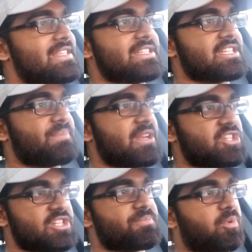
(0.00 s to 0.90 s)
The
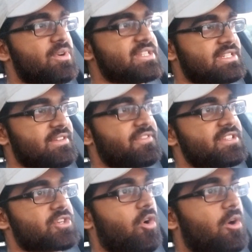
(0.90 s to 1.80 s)
suspension is pretty stiff in
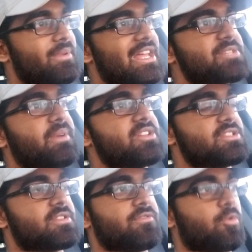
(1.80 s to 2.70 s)
this car, but that's because
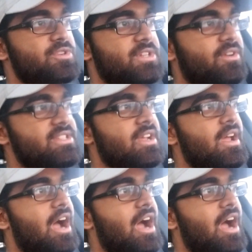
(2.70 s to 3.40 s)
it's the 4 Series.